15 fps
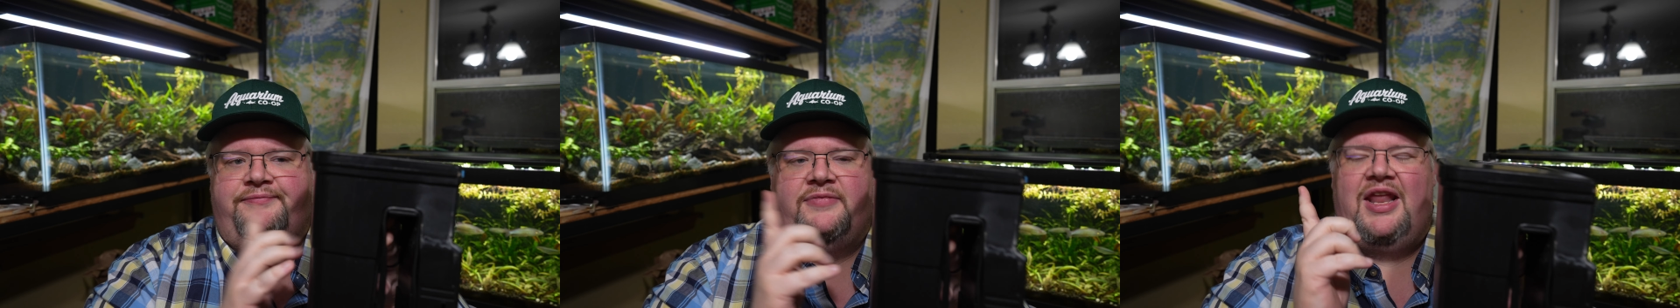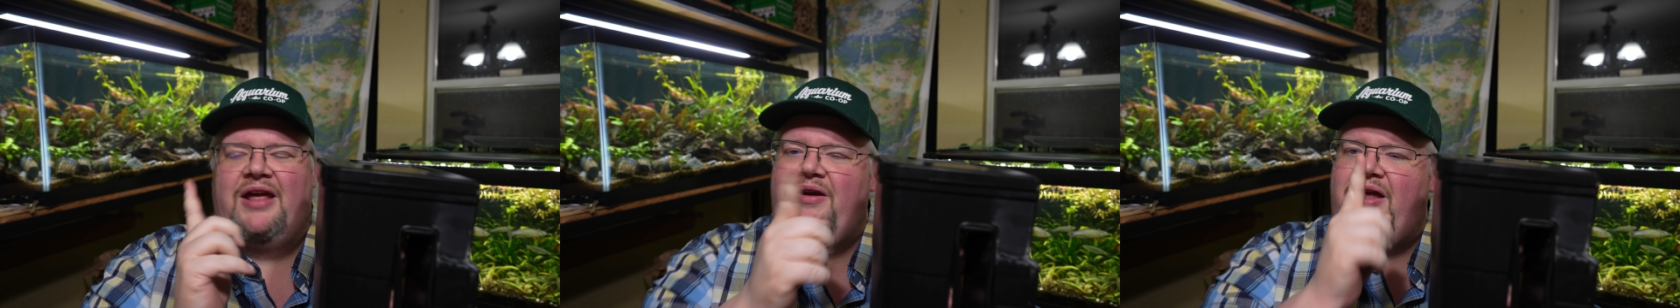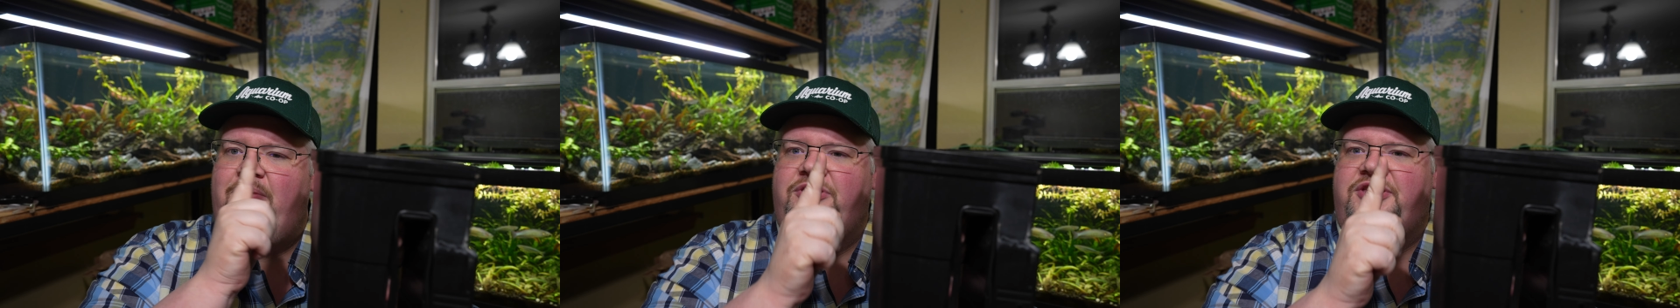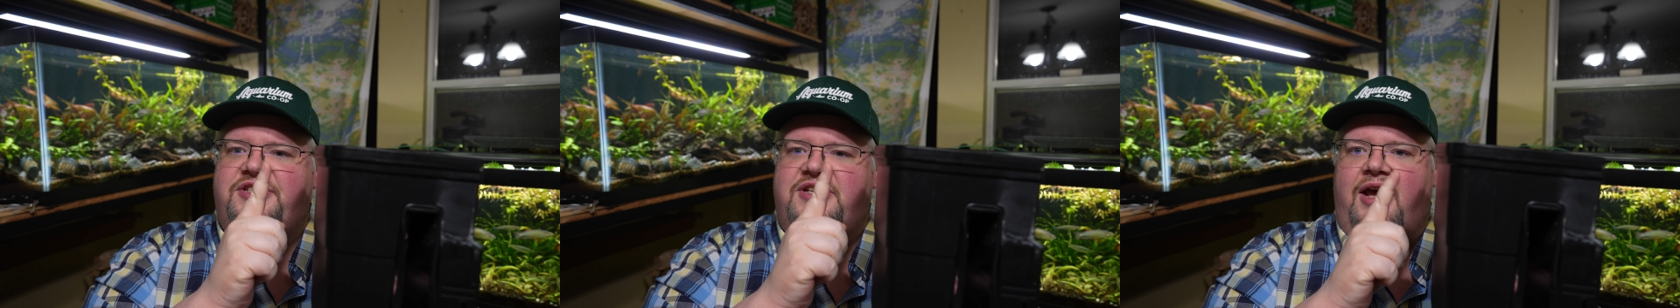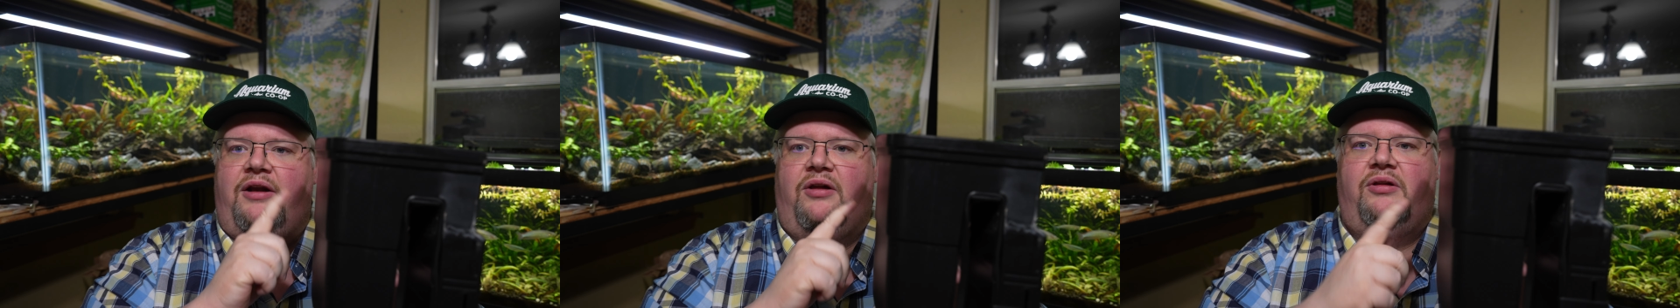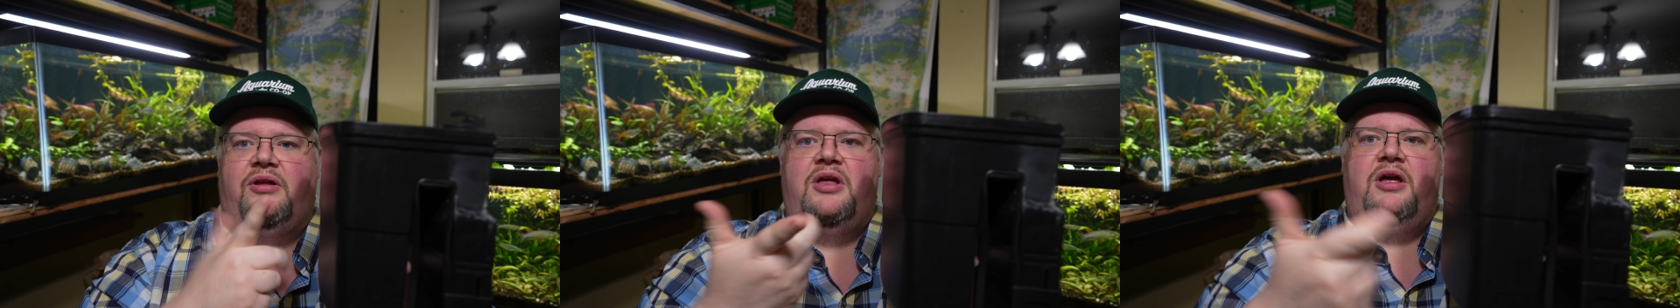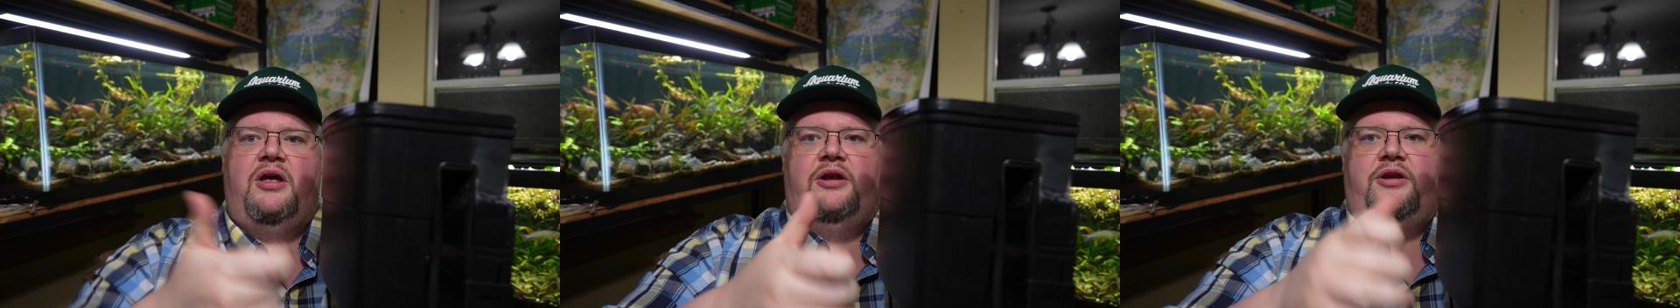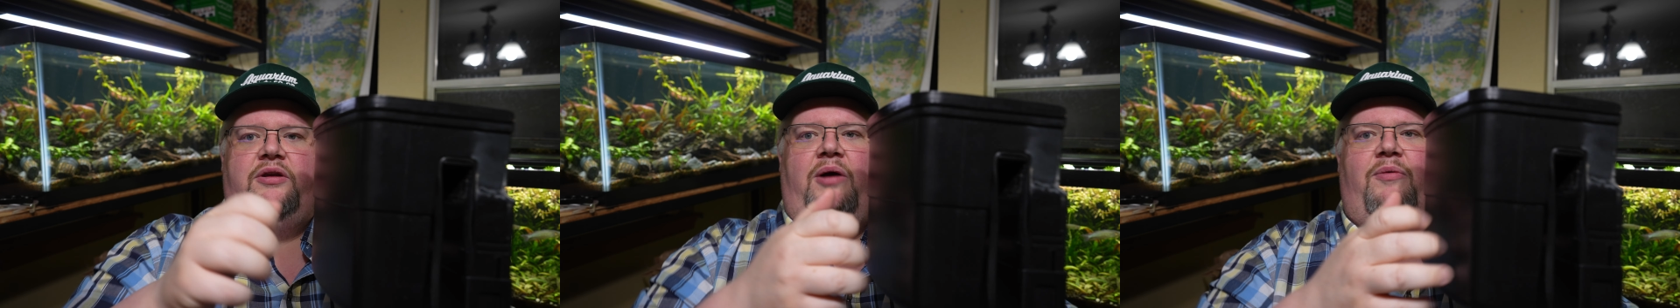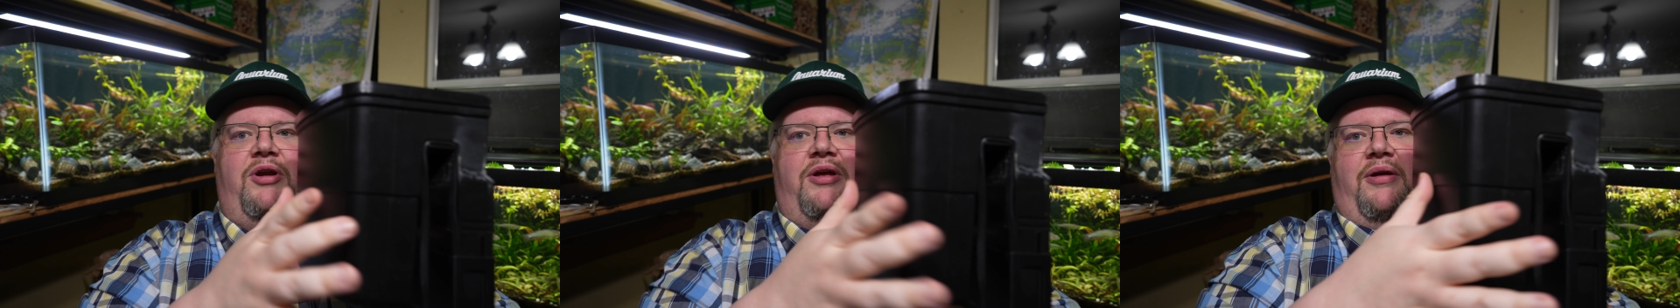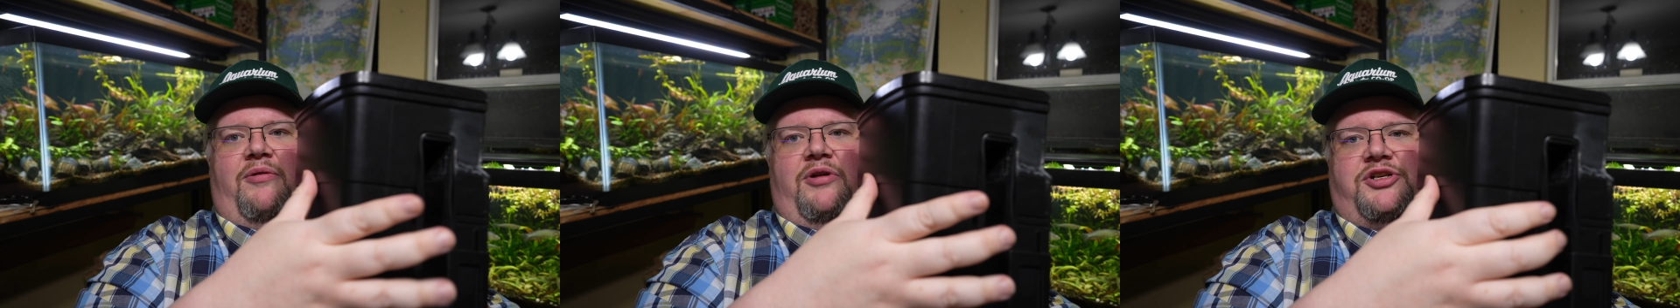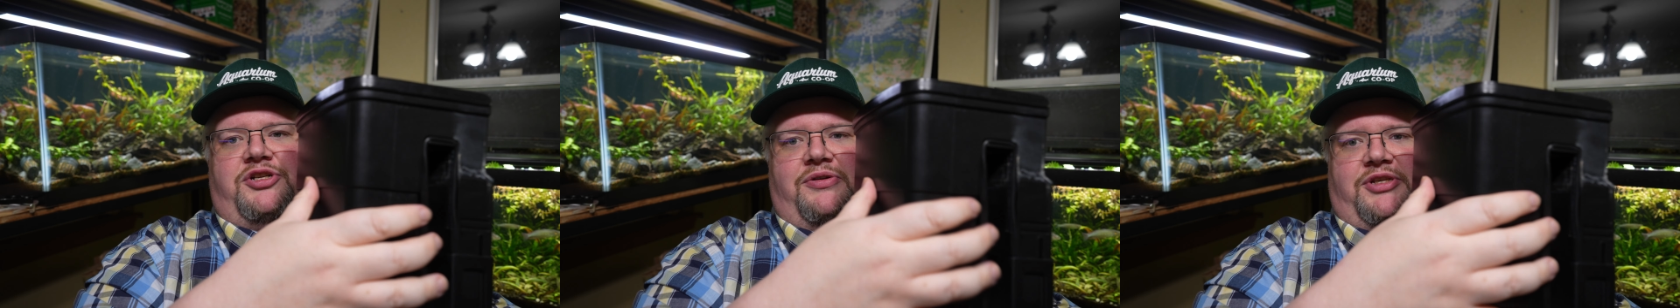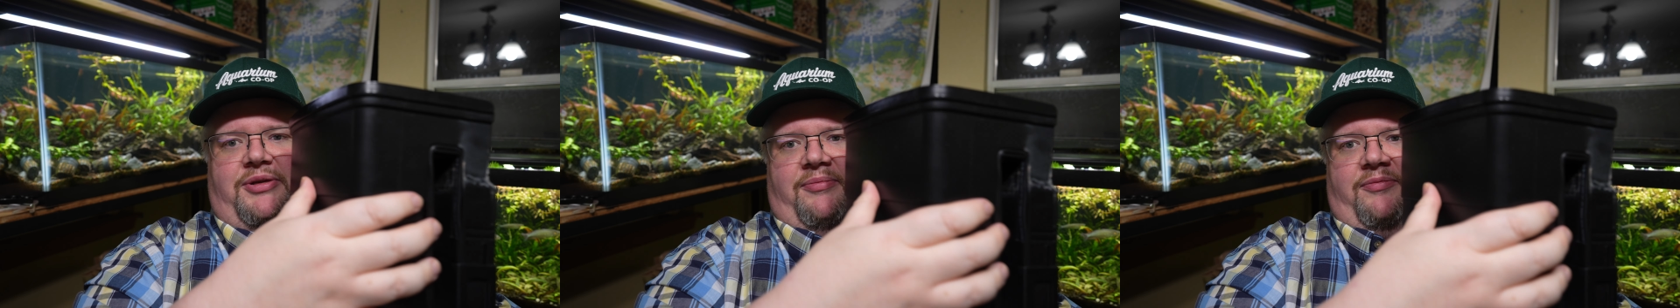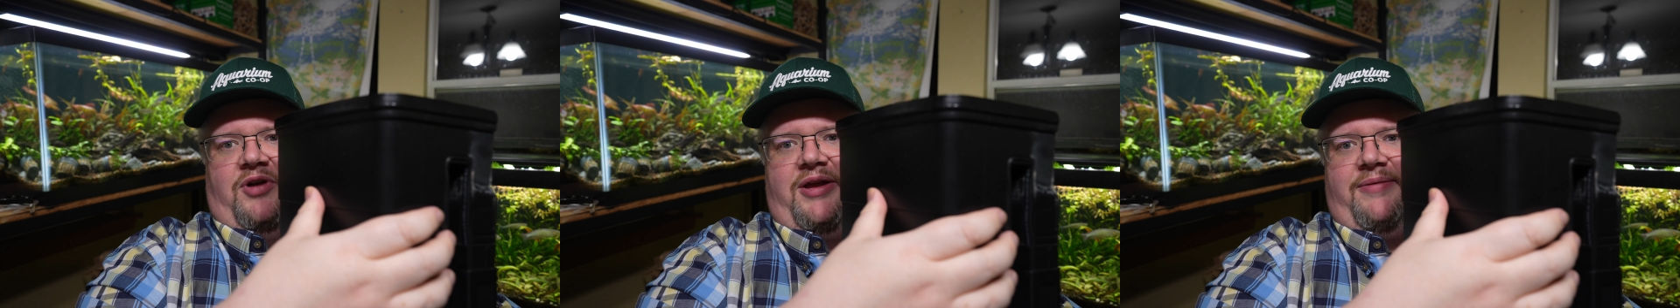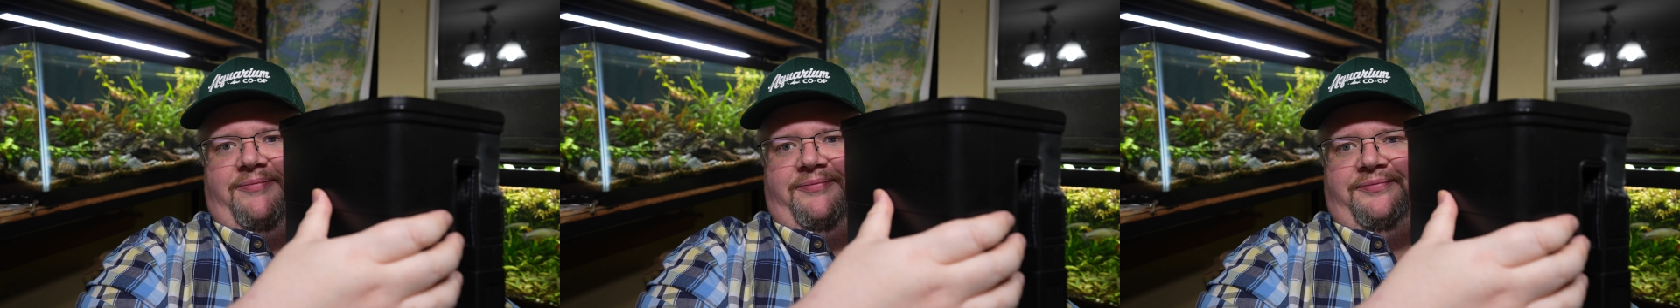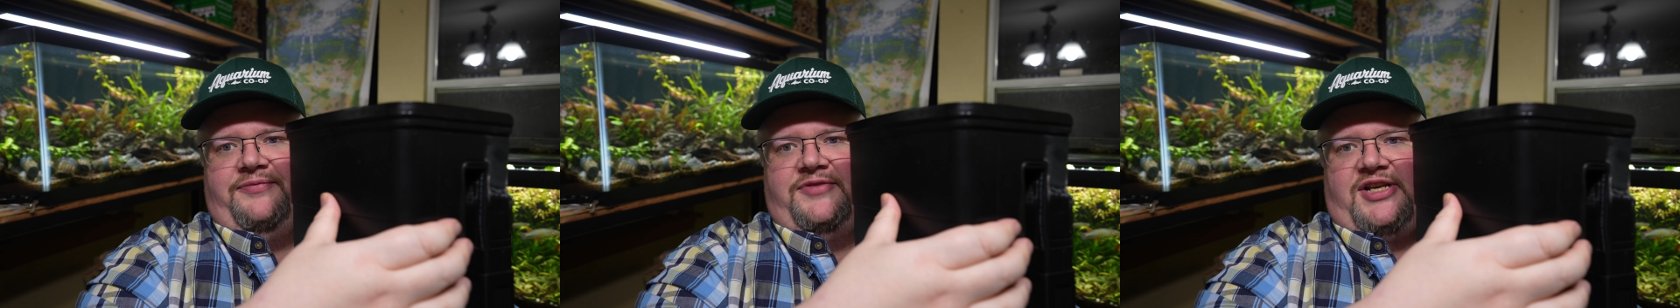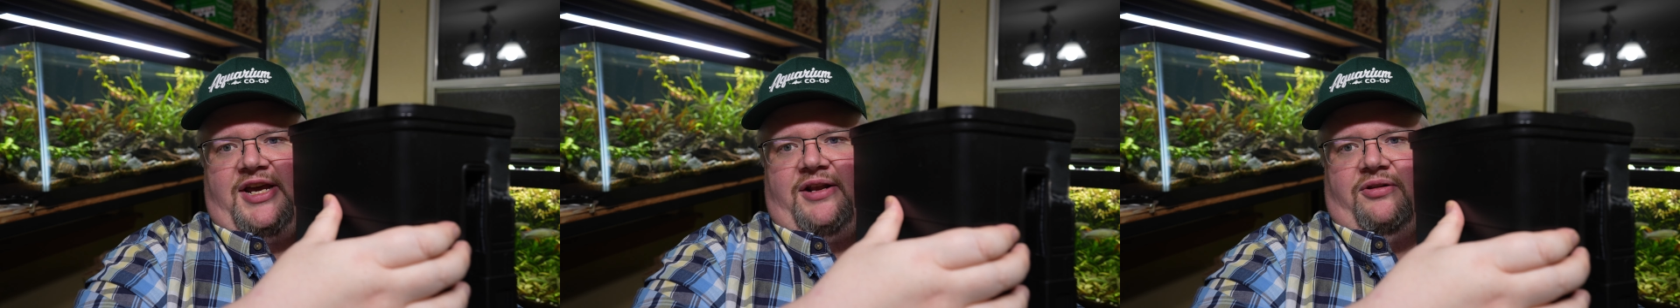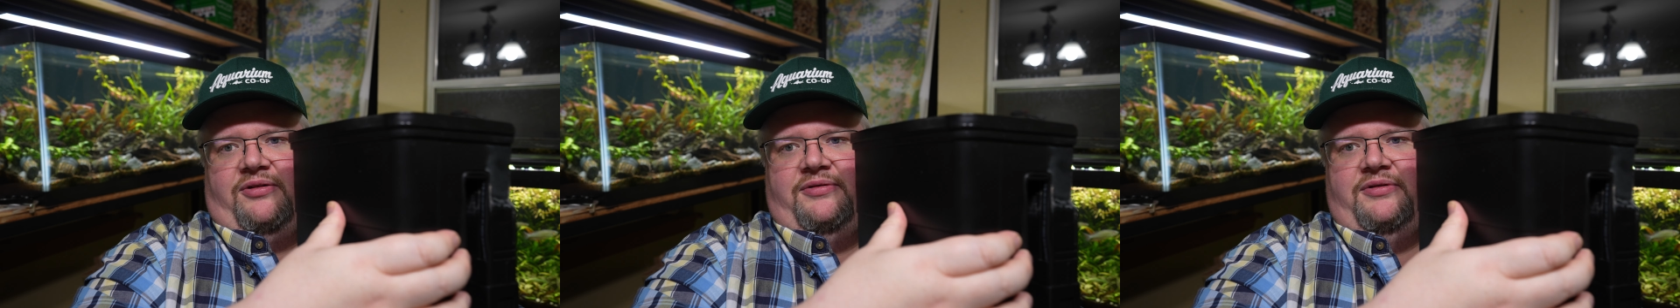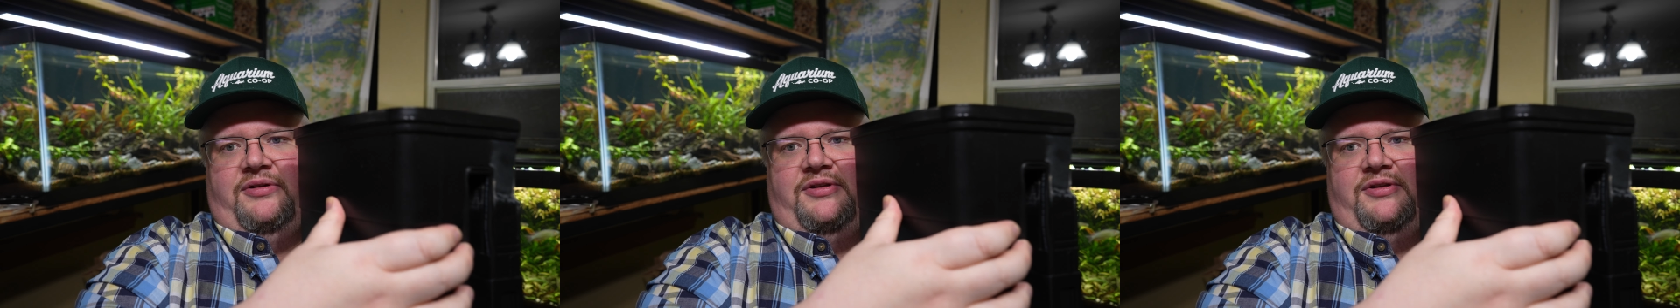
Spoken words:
Now, not with the Tidal. I want to show something, right? Tidal.